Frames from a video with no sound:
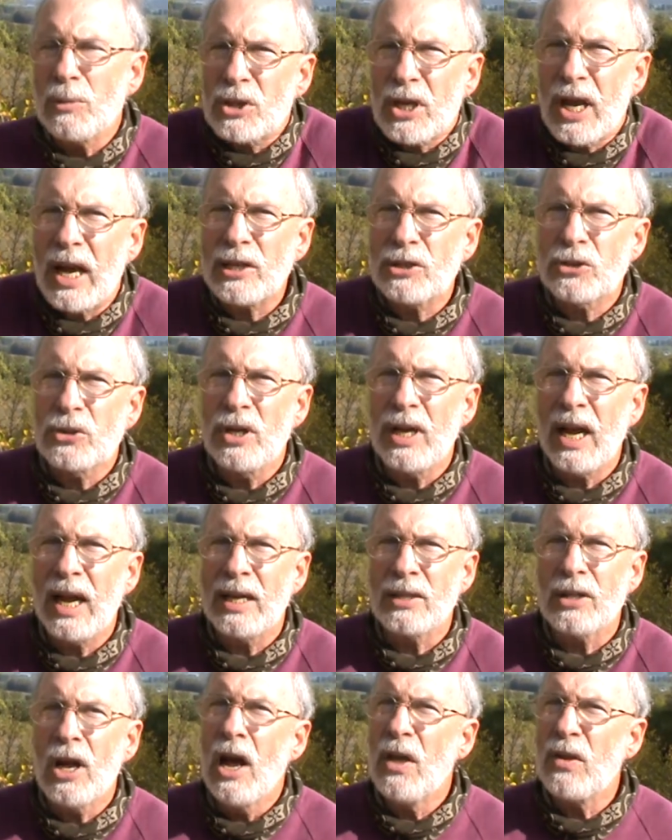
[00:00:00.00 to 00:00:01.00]
extra
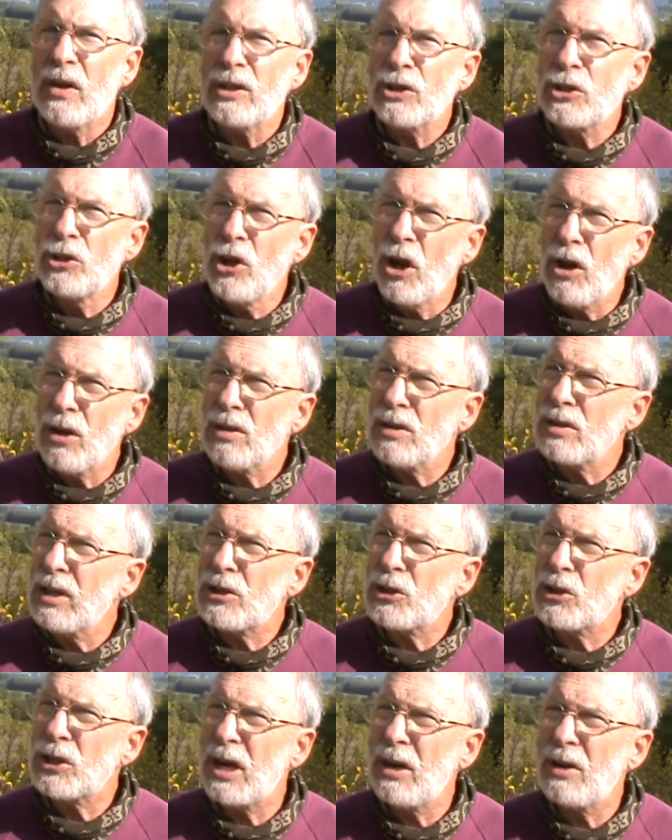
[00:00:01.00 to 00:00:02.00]
land that is
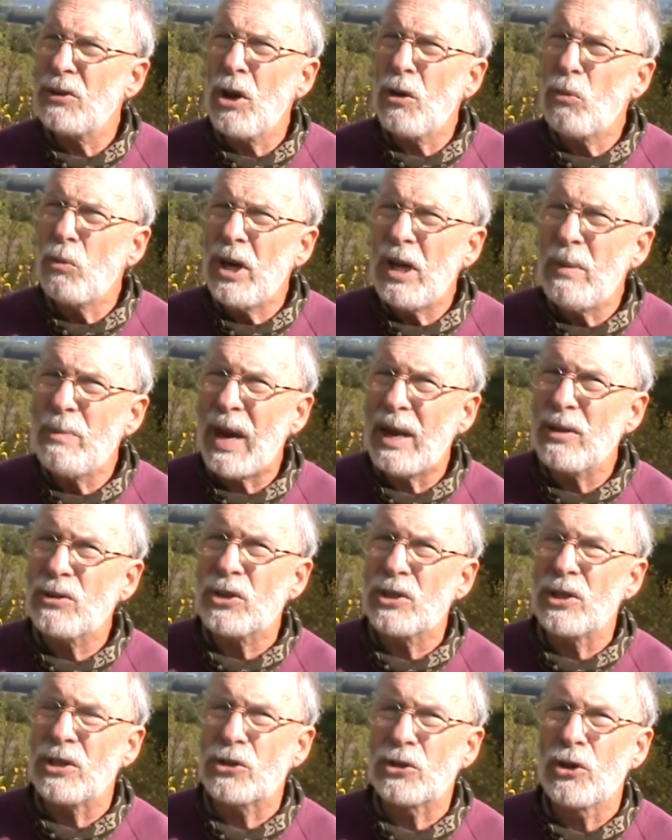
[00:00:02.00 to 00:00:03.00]
not really
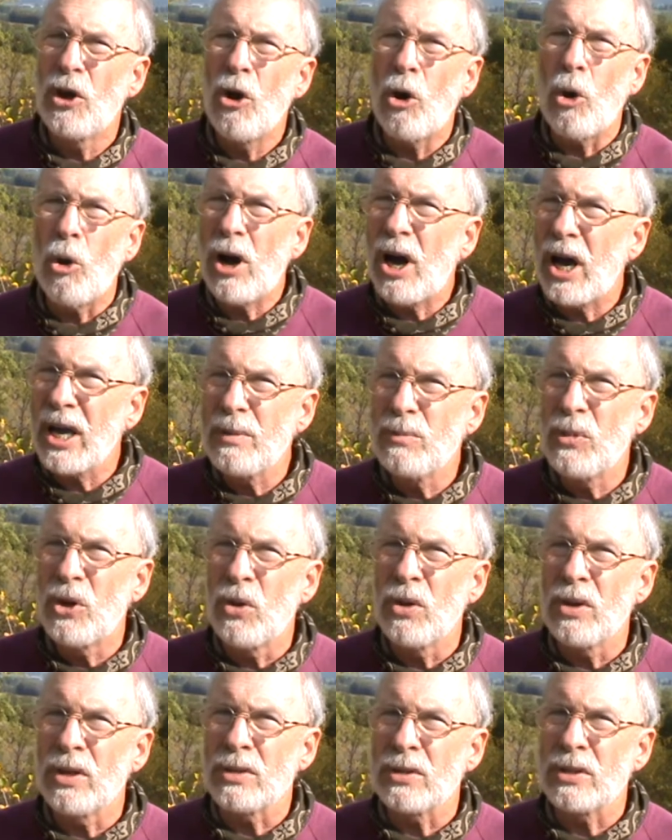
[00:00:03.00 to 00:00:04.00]
mountainous or high
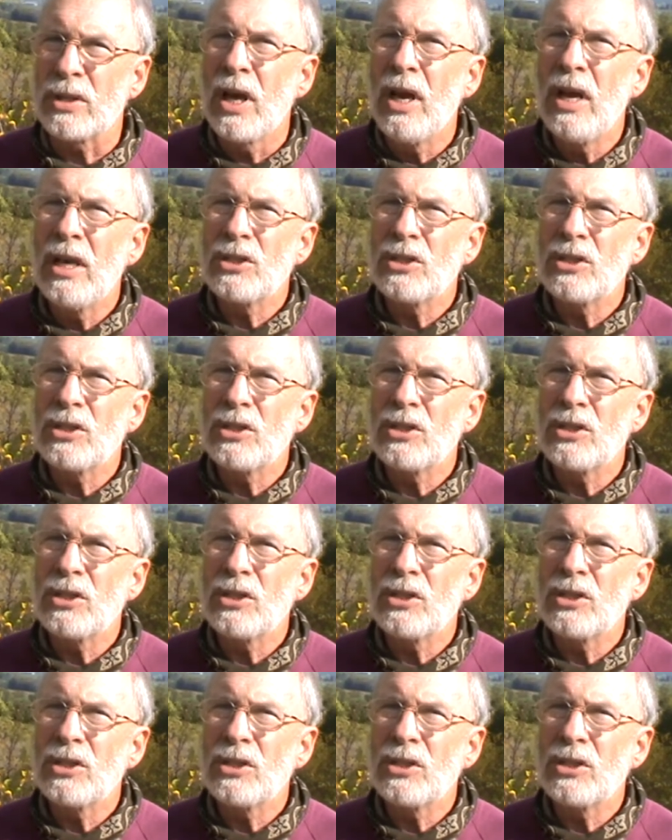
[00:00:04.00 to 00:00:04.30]
moorland.